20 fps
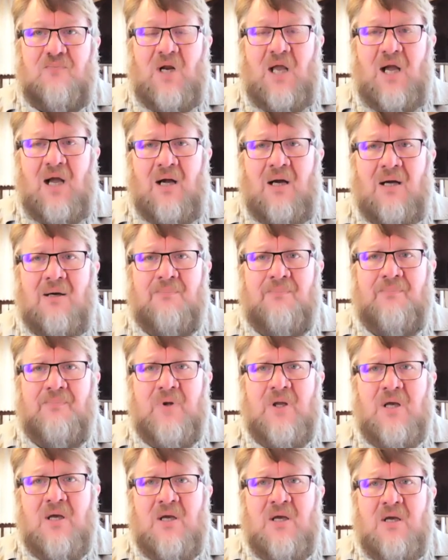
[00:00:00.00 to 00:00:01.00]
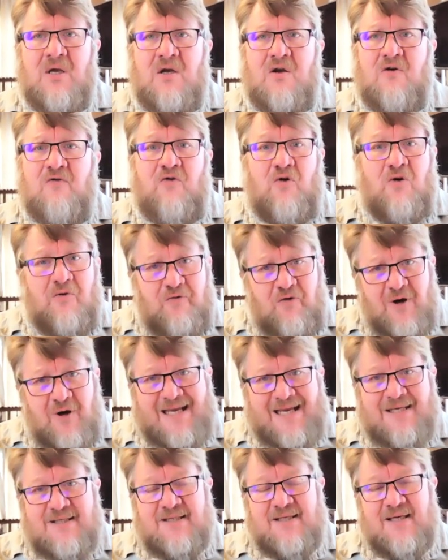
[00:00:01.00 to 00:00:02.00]
um, for, for
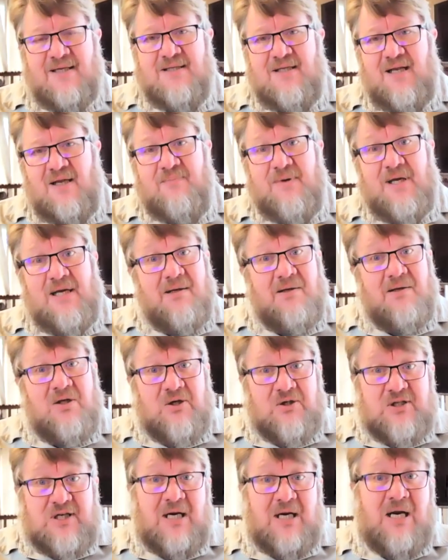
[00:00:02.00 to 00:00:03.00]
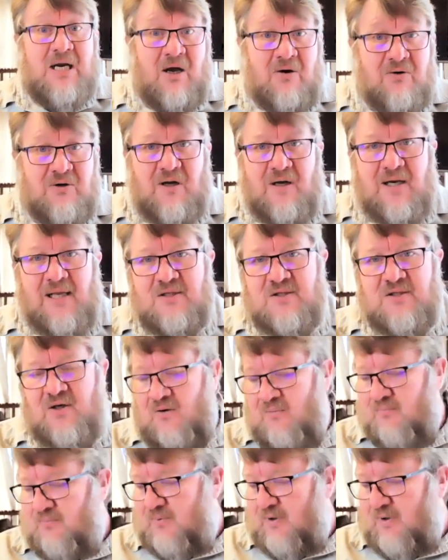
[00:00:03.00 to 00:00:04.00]
instance, let me use a local
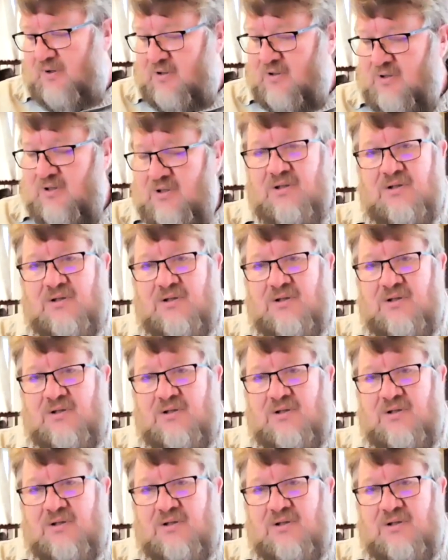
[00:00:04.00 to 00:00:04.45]
example